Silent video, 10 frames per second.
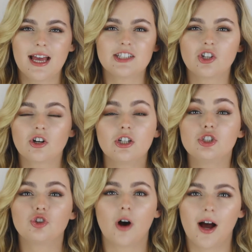it's not gonna
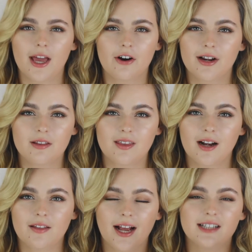dry or anything
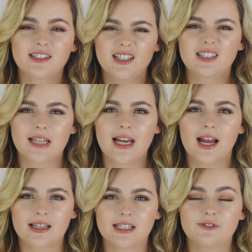like that. It's gonna stay
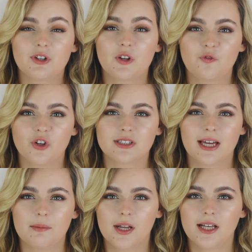like this for the full
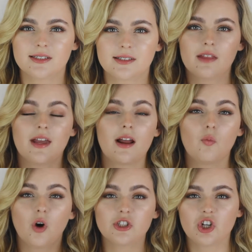10 minutes. Then I
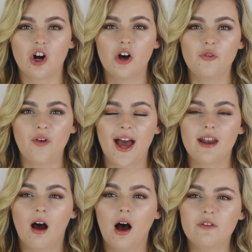wash it off,
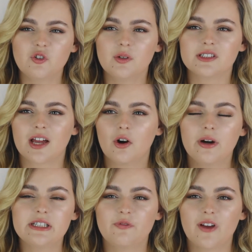and afterwards I
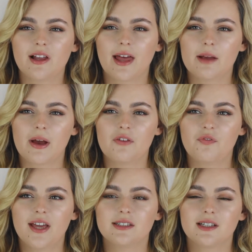always feel like my
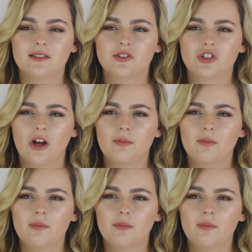face is so